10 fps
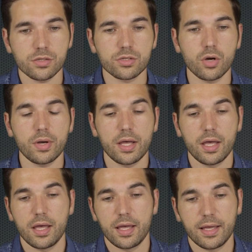So,
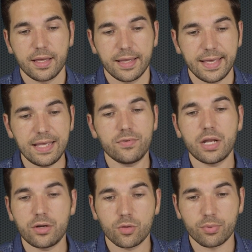even
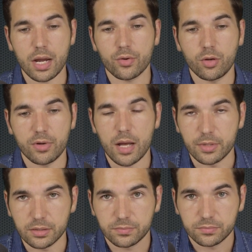under Barack
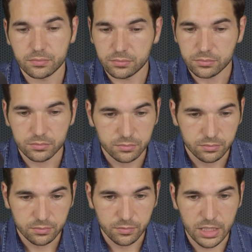Obama,
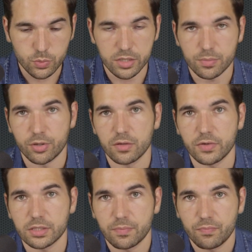this wasn't
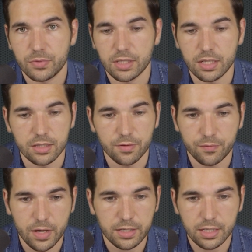perfect. The the
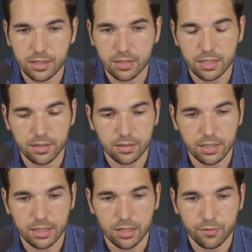funding, the
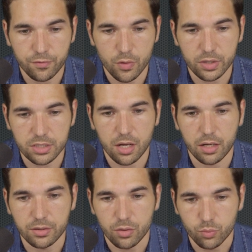the uh, focus
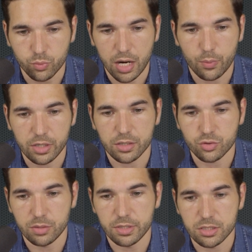on right wing
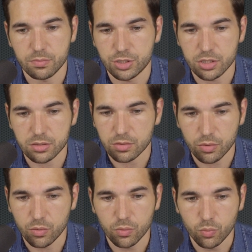extremism just
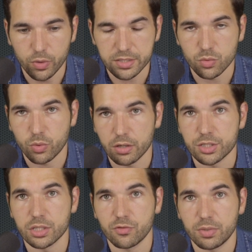wasn't where
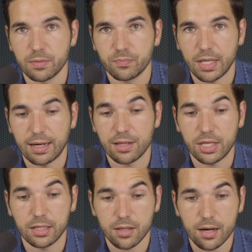it should have been, and I
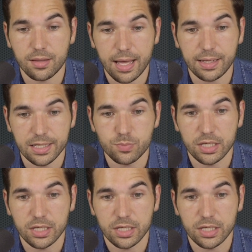think a lot of that is